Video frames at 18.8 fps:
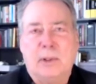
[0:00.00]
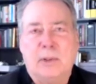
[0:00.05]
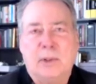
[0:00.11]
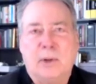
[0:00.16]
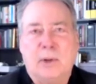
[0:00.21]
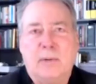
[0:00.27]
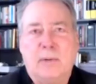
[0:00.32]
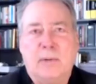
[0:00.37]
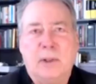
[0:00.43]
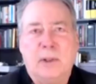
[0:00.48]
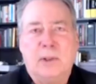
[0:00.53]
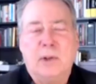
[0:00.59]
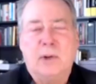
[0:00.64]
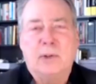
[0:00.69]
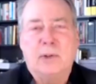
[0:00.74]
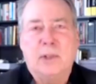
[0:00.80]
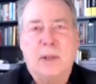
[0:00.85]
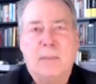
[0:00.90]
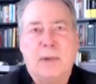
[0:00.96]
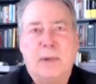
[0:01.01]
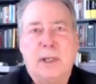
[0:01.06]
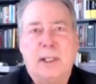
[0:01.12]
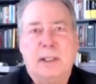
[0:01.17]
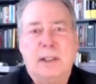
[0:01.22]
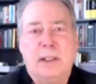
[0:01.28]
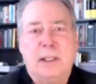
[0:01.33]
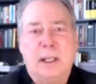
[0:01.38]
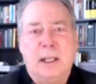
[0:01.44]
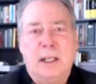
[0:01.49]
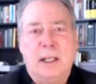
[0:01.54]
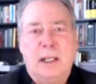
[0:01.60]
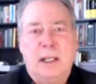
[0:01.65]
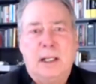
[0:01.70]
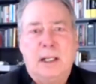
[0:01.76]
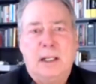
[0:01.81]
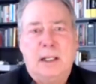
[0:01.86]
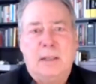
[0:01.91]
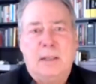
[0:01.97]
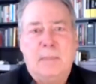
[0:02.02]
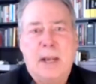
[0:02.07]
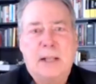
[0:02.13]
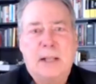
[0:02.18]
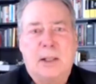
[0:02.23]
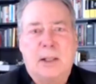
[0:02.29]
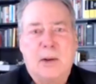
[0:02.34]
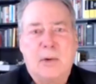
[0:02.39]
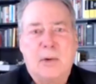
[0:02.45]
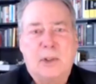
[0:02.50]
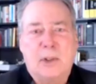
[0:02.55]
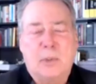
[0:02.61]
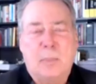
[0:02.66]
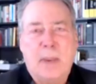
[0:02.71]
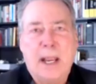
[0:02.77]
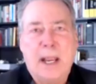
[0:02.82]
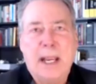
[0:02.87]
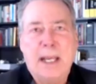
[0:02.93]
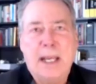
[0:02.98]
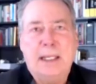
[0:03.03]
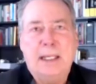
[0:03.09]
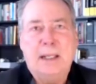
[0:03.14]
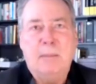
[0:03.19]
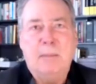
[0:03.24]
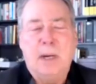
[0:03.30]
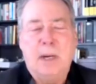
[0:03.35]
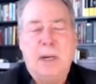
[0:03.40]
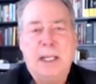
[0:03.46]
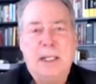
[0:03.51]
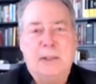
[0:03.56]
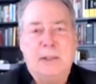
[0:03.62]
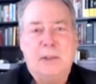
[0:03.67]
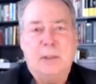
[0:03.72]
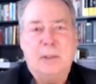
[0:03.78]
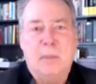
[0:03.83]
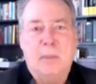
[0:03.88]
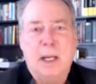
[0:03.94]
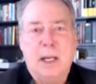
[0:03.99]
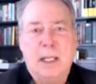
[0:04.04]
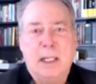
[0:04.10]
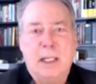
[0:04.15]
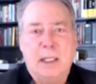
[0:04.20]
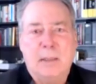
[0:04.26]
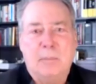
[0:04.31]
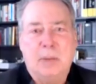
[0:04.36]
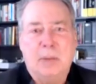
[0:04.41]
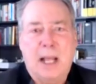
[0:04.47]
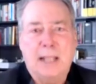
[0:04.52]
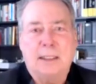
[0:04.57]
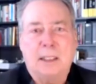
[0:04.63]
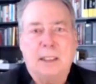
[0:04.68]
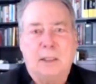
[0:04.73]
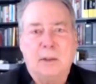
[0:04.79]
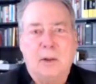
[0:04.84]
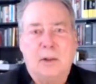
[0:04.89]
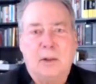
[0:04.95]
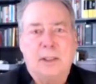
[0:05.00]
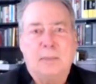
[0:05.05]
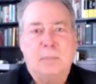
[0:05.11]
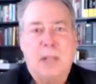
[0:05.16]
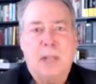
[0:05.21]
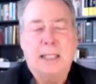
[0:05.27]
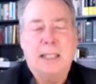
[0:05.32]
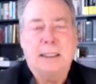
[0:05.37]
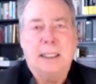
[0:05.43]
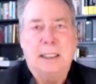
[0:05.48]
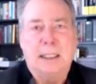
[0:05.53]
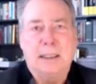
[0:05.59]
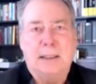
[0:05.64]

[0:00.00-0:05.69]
So if you told someone in Mexico or Spain that money isn't money, and plata no es plata,